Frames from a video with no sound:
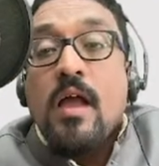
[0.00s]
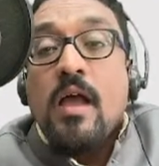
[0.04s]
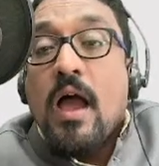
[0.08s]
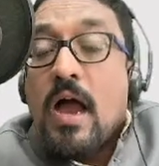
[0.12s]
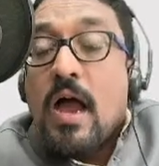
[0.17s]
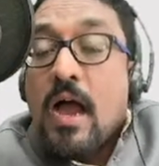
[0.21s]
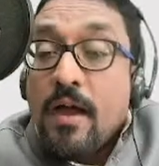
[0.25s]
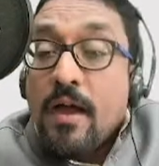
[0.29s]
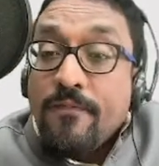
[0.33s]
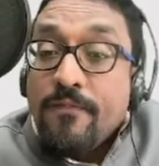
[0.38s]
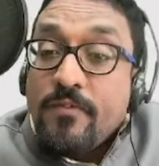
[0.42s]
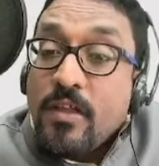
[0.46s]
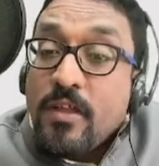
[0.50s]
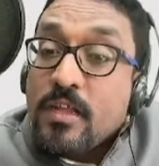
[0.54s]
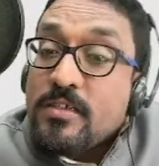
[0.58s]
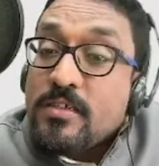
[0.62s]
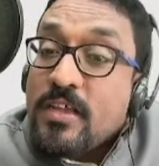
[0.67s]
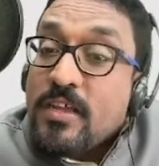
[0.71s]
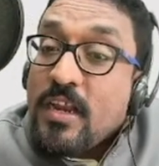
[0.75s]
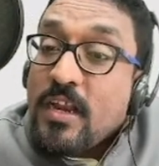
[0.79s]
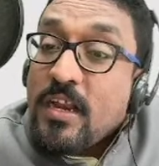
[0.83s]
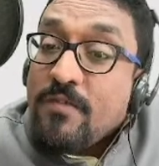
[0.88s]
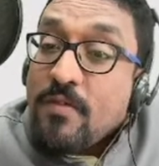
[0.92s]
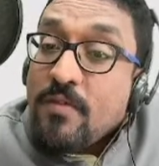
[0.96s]
After
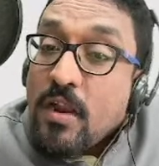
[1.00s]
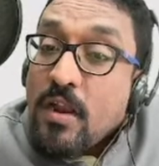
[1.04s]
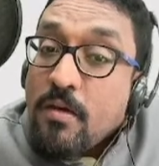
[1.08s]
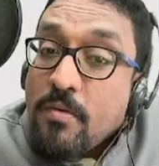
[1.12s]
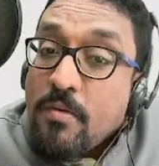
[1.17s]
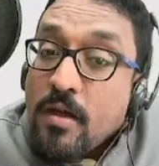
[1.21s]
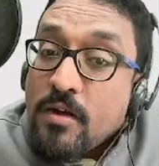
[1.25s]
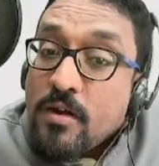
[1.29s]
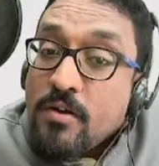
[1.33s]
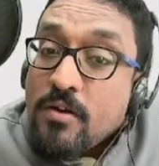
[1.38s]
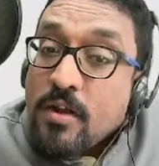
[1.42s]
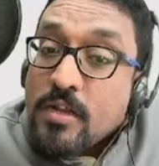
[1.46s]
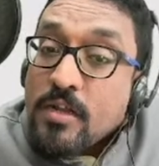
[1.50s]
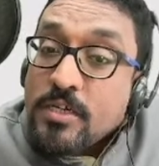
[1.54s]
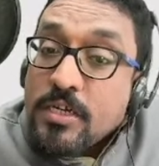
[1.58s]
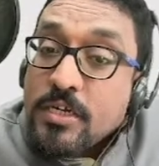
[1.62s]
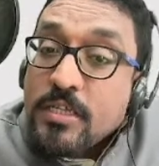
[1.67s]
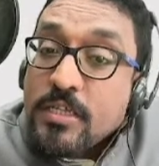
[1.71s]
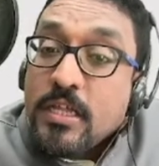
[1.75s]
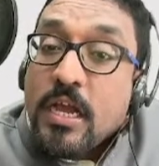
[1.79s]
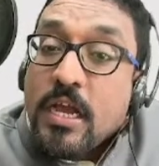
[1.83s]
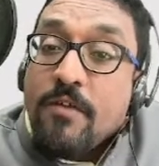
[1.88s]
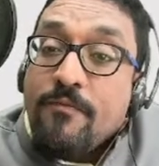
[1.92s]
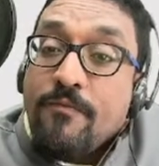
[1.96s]
Jallianwala Bagh tragedy,
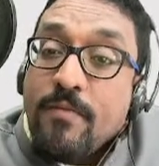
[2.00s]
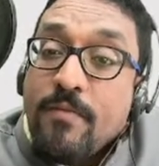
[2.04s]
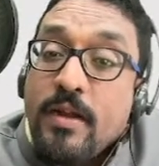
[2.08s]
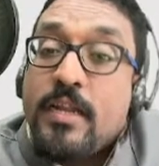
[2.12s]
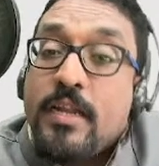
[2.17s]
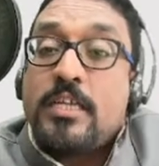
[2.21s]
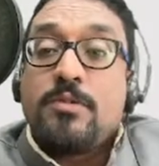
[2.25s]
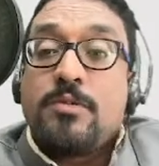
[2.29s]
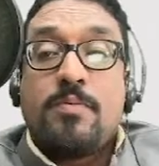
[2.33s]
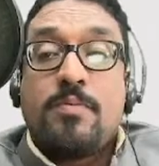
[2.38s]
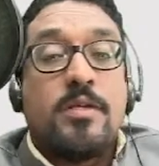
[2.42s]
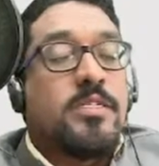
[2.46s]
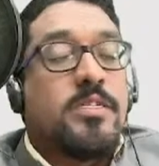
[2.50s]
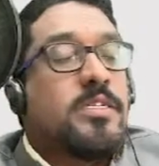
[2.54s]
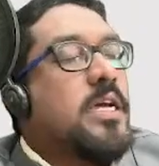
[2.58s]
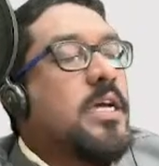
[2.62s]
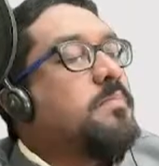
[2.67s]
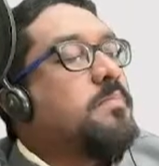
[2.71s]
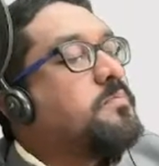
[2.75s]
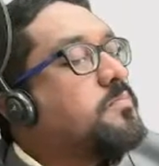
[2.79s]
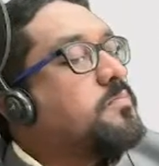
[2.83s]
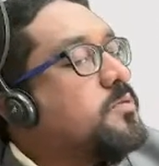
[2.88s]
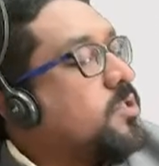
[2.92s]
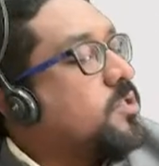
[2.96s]
the government expressed
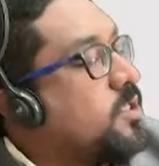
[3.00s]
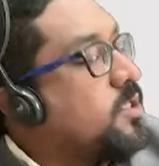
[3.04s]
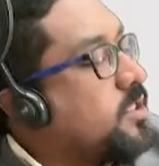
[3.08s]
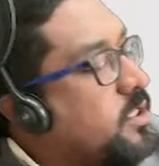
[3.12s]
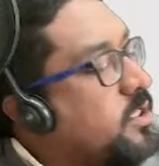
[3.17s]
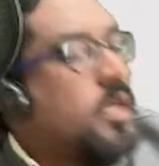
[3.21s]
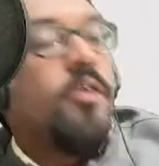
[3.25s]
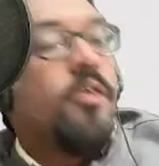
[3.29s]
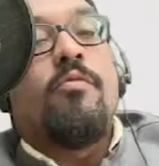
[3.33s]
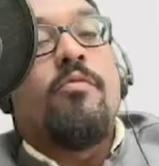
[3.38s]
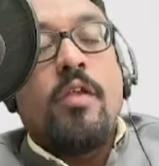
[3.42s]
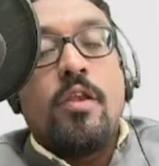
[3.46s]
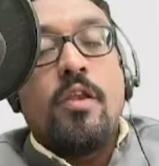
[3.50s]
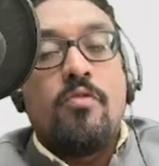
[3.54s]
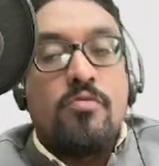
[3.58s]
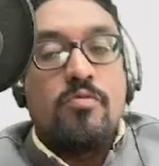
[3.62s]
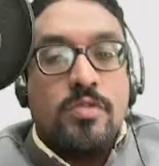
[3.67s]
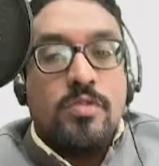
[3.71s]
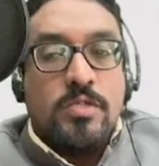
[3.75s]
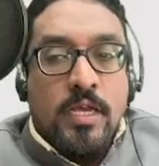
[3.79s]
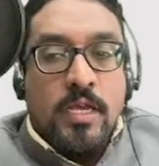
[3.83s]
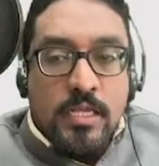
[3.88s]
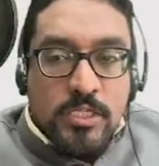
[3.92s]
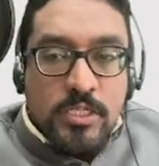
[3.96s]
absolutely no
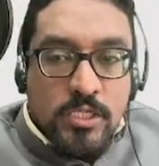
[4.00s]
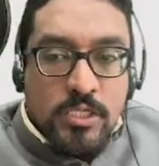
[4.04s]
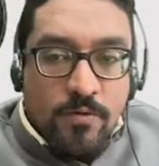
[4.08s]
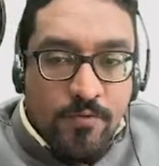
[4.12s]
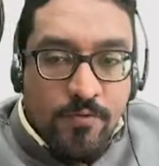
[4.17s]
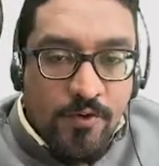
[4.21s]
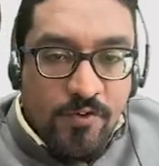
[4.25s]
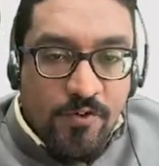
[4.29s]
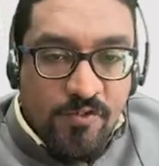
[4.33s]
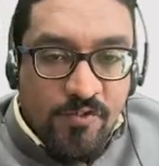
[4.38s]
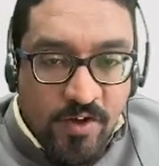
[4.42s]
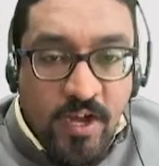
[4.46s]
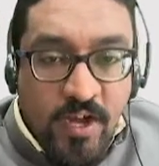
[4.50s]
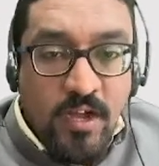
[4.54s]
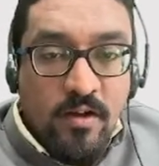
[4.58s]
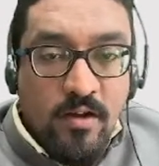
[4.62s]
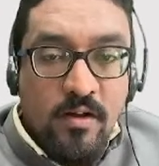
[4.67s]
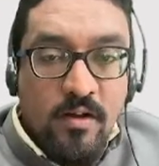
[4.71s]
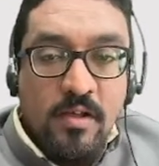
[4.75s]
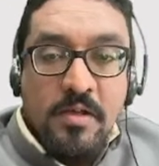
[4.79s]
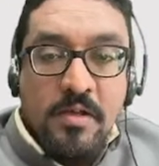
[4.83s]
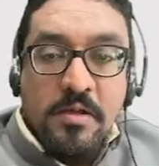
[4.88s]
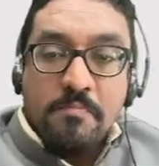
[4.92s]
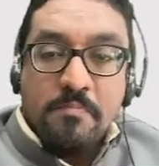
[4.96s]
signs of retreat
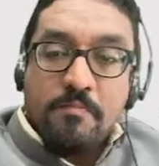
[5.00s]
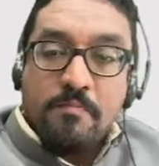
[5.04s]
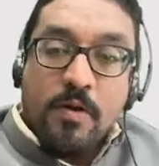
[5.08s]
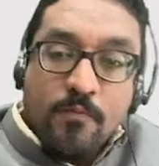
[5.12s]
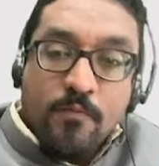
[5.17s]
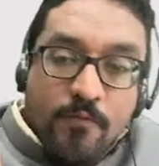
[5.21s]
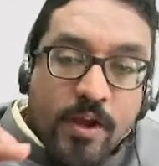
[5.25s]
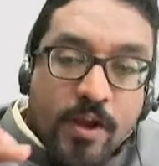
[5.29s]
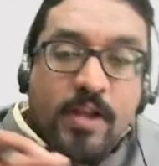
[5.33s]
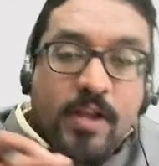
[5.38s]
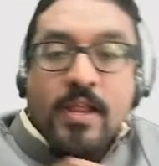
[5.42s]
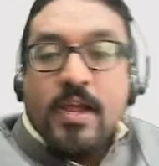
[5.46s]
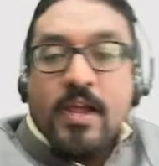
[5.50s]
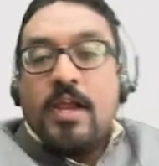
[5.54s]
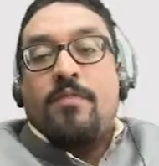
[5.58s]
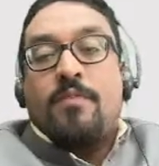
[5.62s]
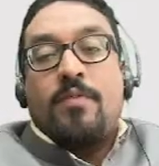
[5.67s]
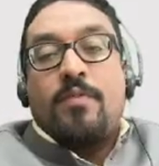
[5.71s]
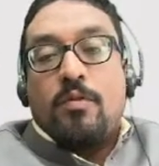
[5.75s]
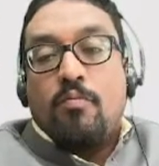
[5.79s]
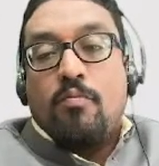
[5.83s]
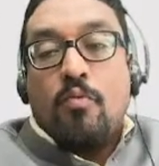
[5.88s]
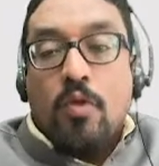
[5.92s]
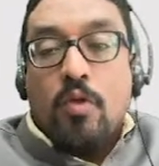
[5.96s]
but went ahead
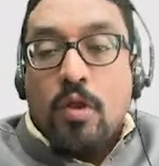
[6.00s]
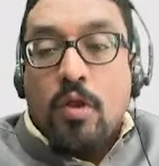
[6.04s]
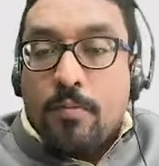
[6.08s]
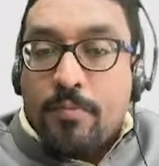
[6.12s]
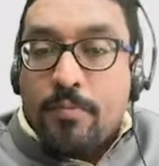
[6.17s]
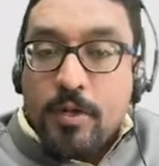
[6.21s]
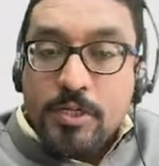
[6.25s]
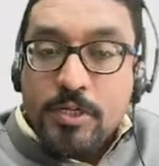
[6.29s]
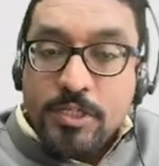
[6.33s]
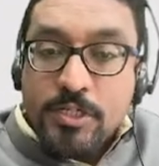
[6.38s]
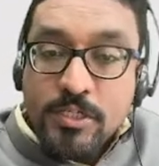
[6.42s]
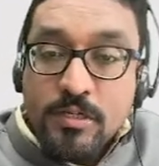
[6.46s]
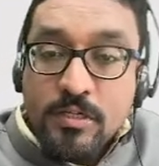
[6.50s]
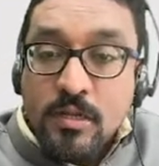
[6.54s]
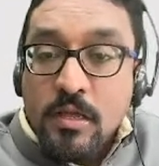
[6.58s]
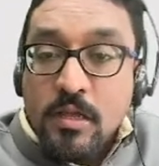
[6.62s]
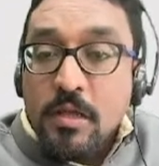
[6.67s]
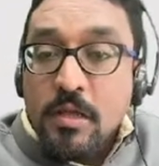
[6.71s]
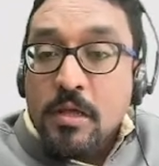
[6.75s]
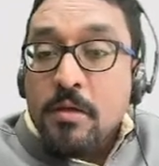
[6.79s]
with more oppression.